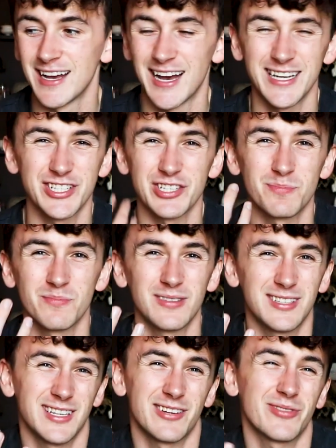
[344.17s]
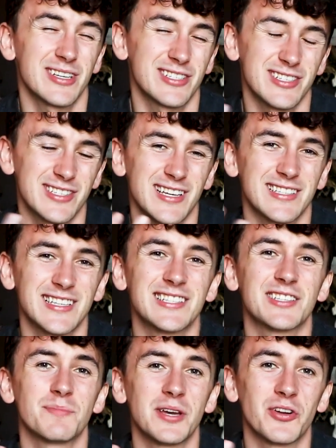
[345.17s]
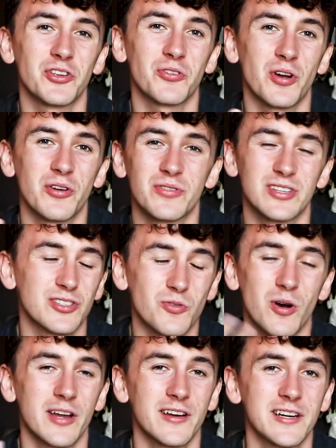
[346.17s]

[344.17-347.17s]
And it just, you know, there's just that sense of being on your own that's quite